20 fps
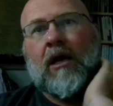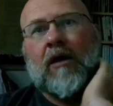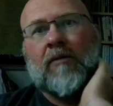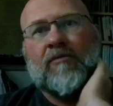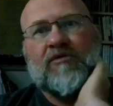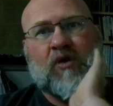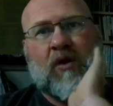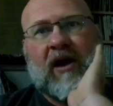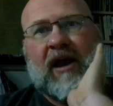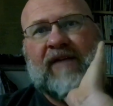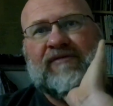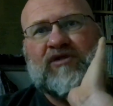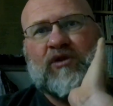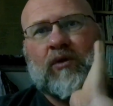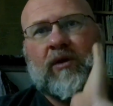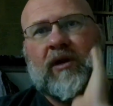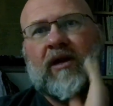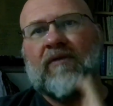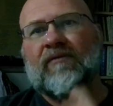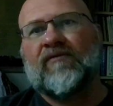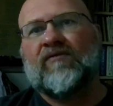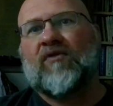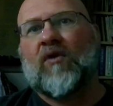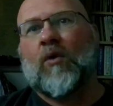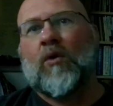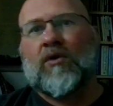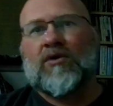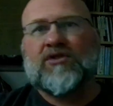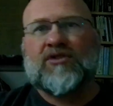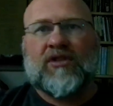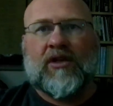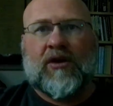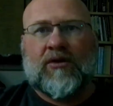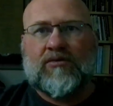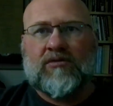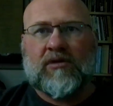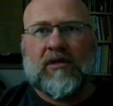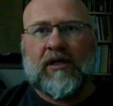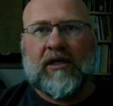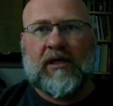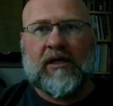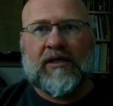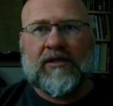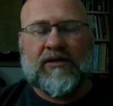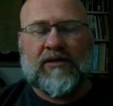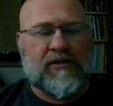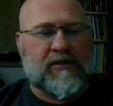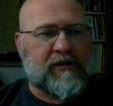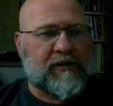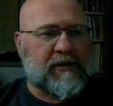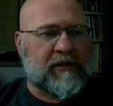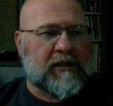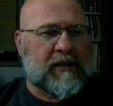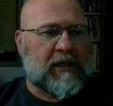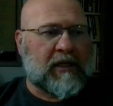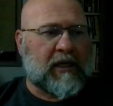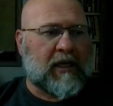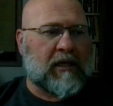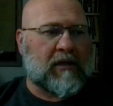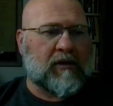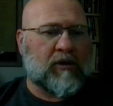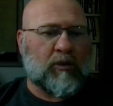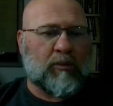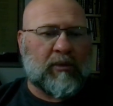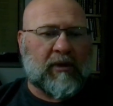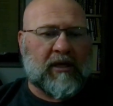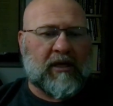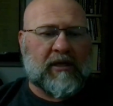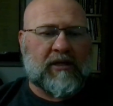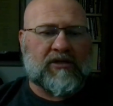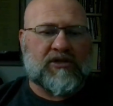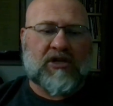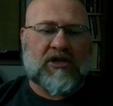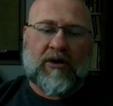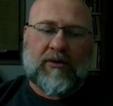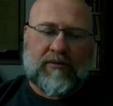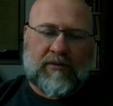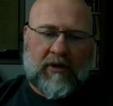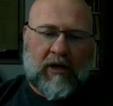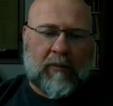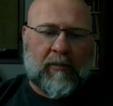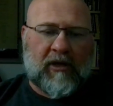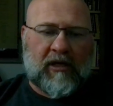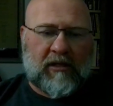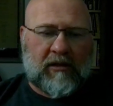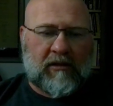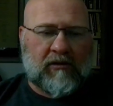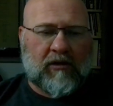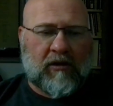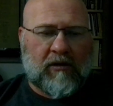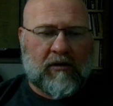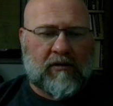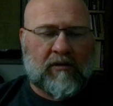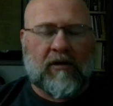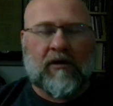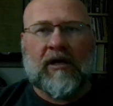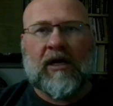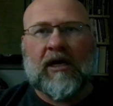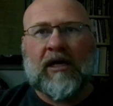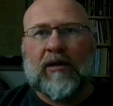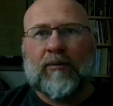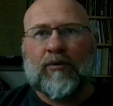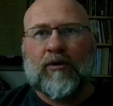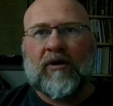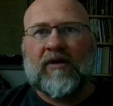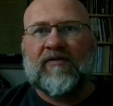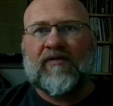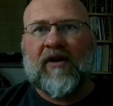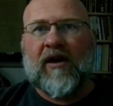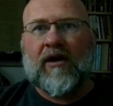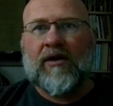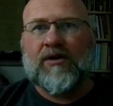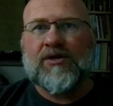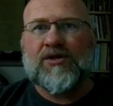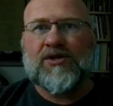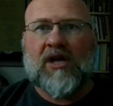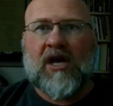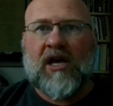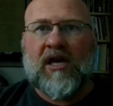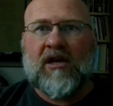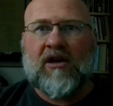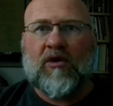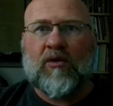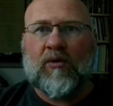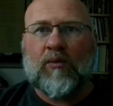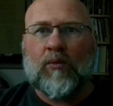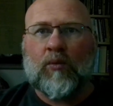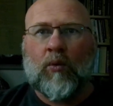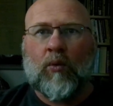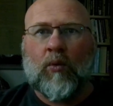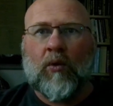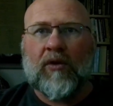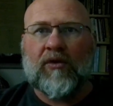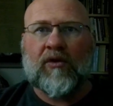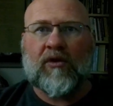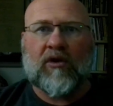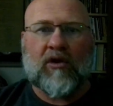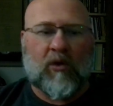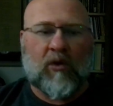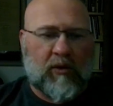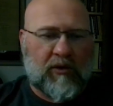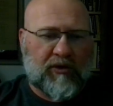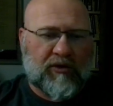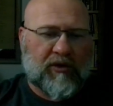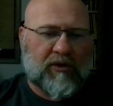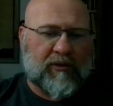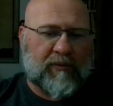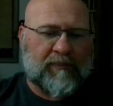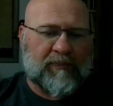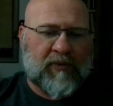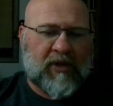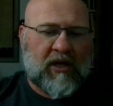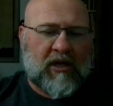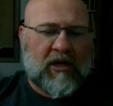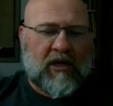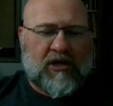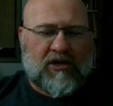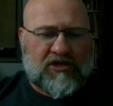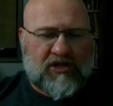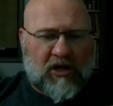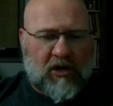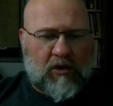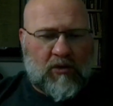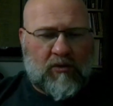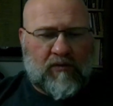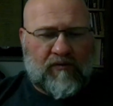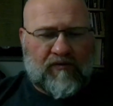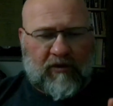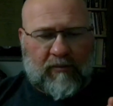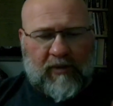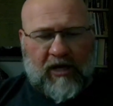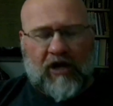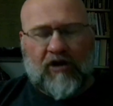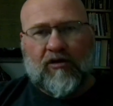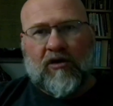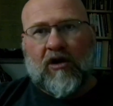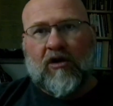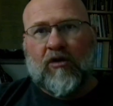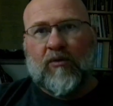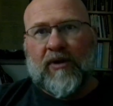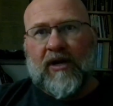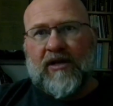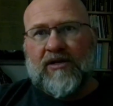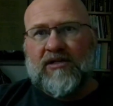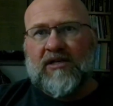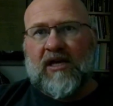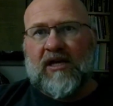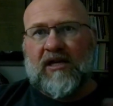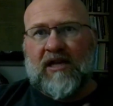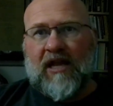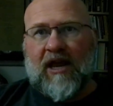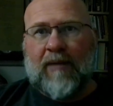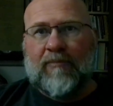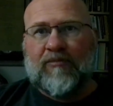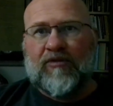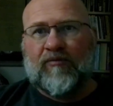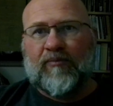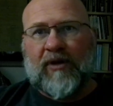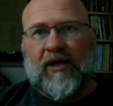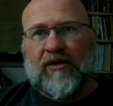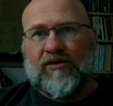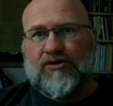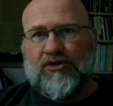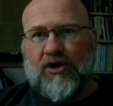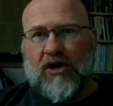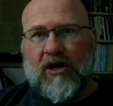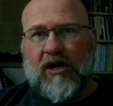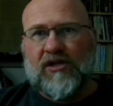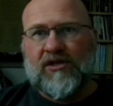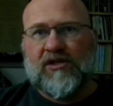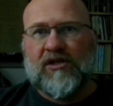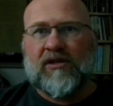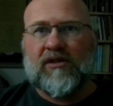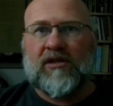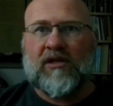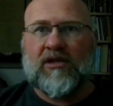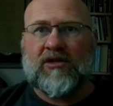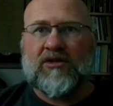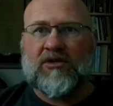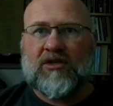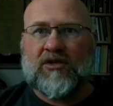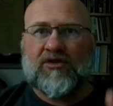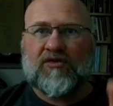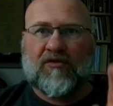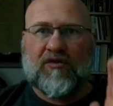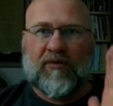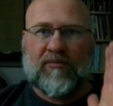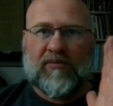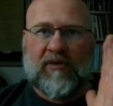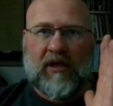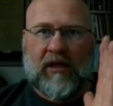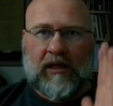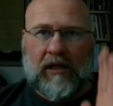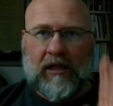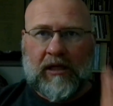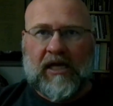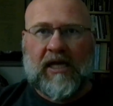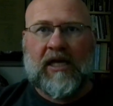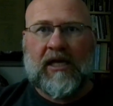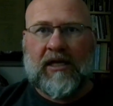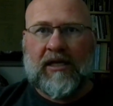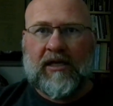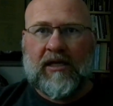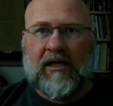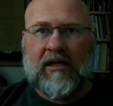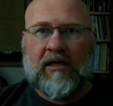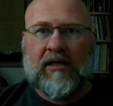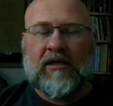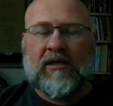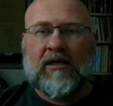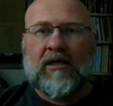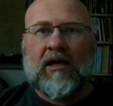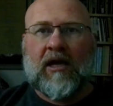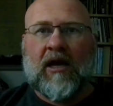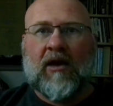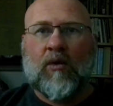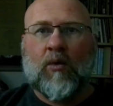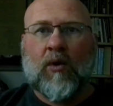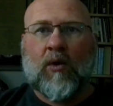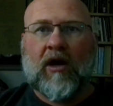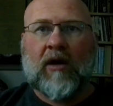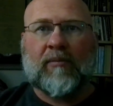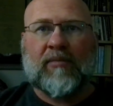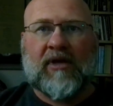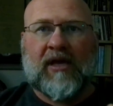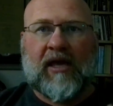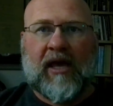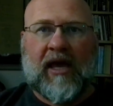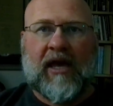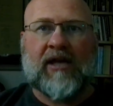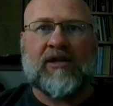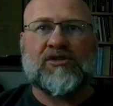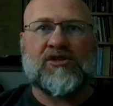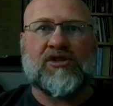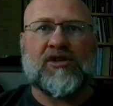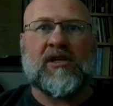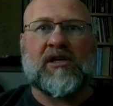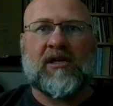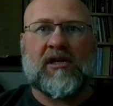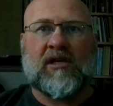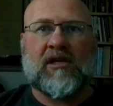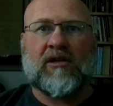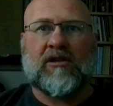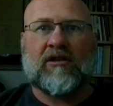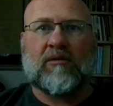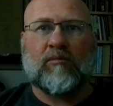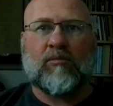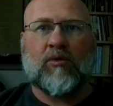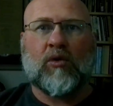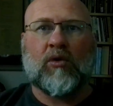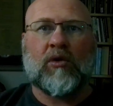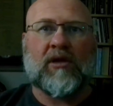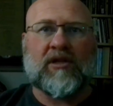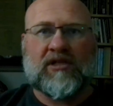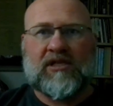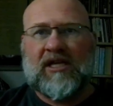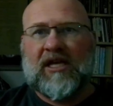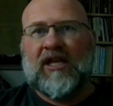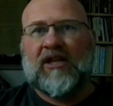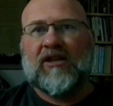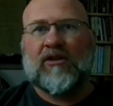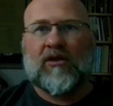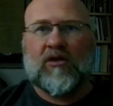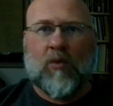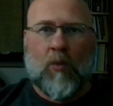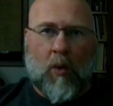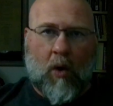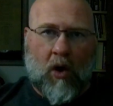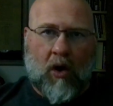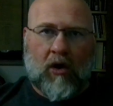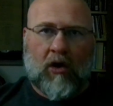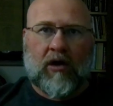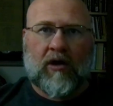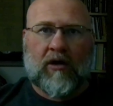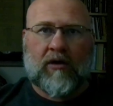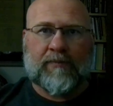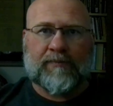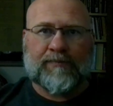So I have to reinforce those lids a little bit. So I mean, they're getting a pretty fair shake on what they're going through. So from here on, when I say depth of penetration, this is from the lid where I'm catching the bullets in the water.